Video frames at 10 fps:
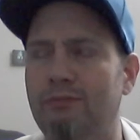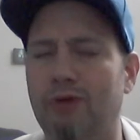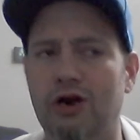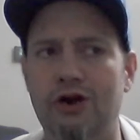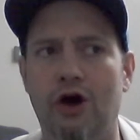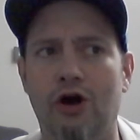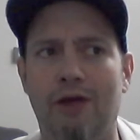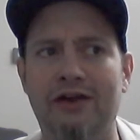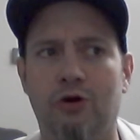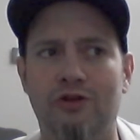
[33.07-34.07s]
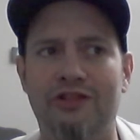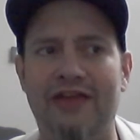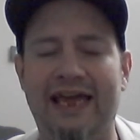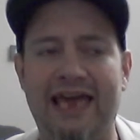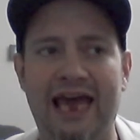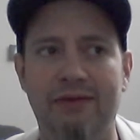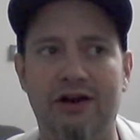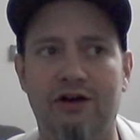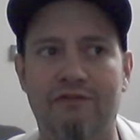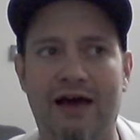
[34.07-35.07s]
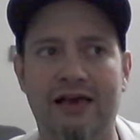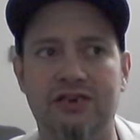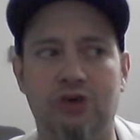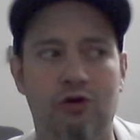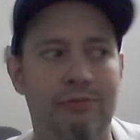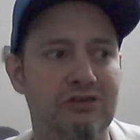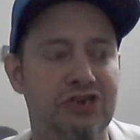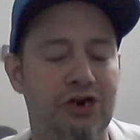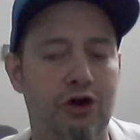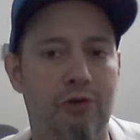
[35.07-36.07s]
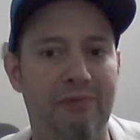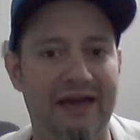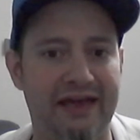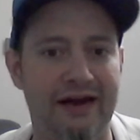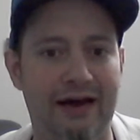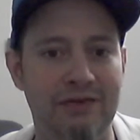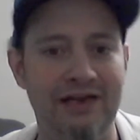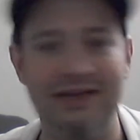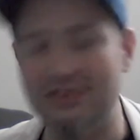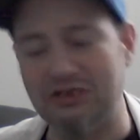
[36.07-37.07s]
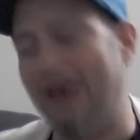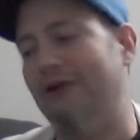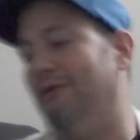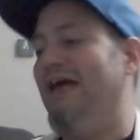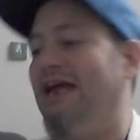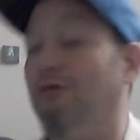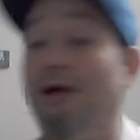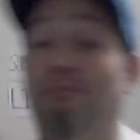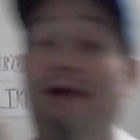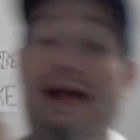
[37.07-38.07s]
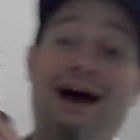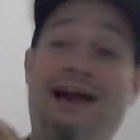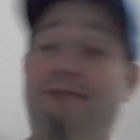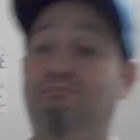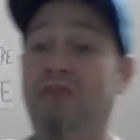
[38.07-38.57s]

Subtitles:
put a note on my door that they came here if I told them I was going to go pick it up. So I don't know. Anyway, but I got it.